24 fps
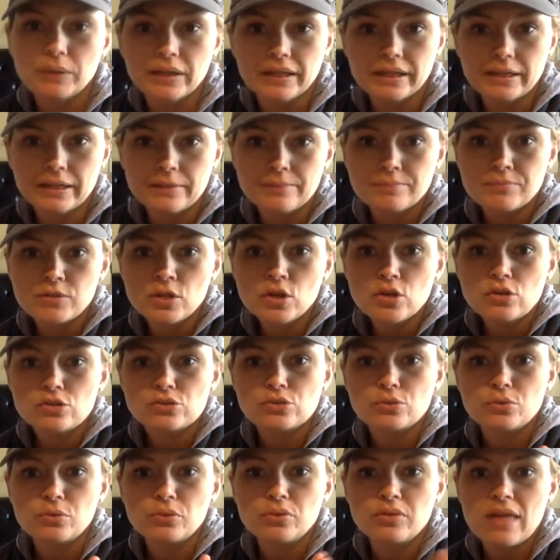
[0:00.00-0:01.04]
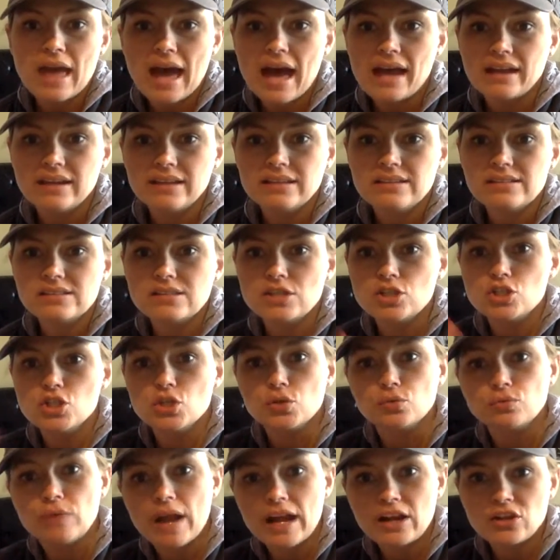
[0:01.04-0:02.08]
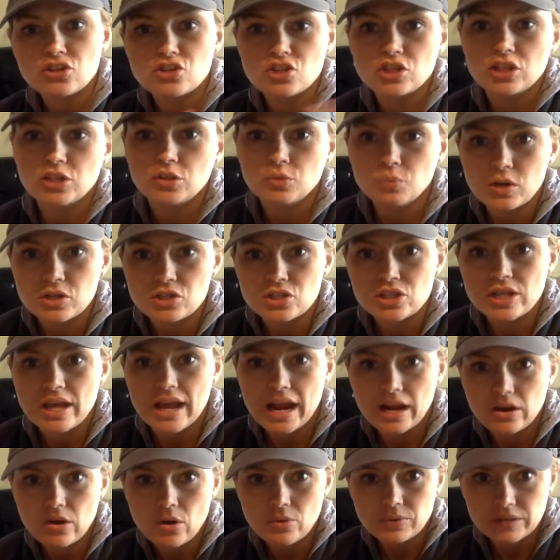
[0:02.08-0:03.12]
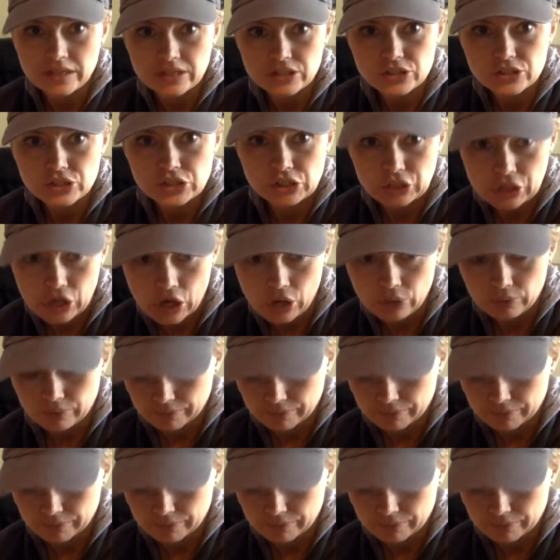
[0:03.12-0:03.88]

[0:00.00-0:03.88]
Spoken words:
be. So that is the direction in which the arrow needs to go,